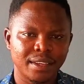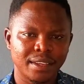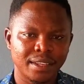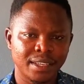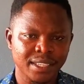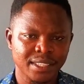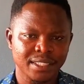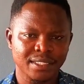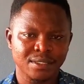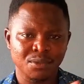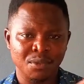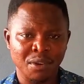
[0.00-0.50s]

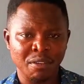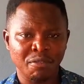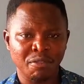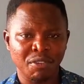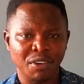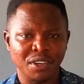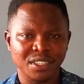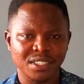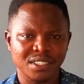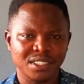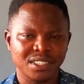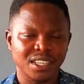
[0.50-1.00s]
This
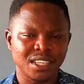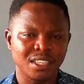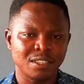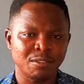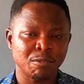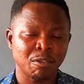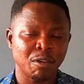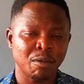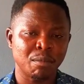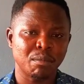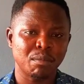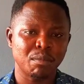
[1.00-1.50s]
reference is
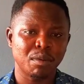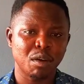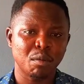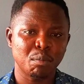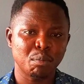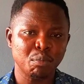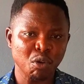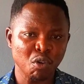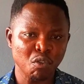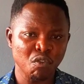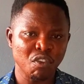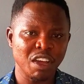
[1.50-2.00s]
from
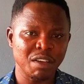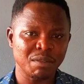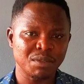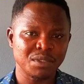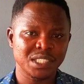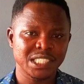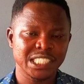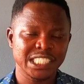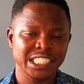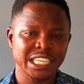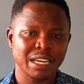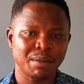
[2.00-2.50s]

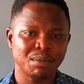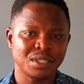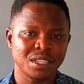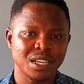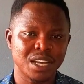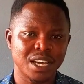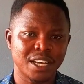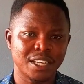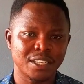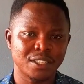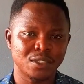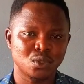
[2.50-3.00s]
Proverbs
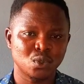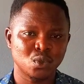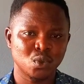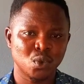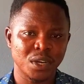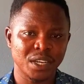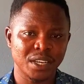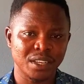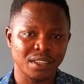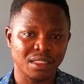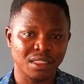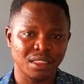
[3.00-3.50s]
chapter
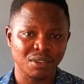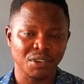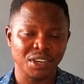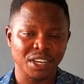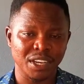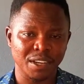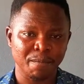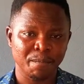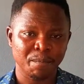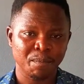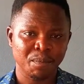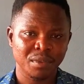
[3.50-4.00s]

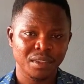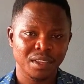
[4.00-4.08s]
23,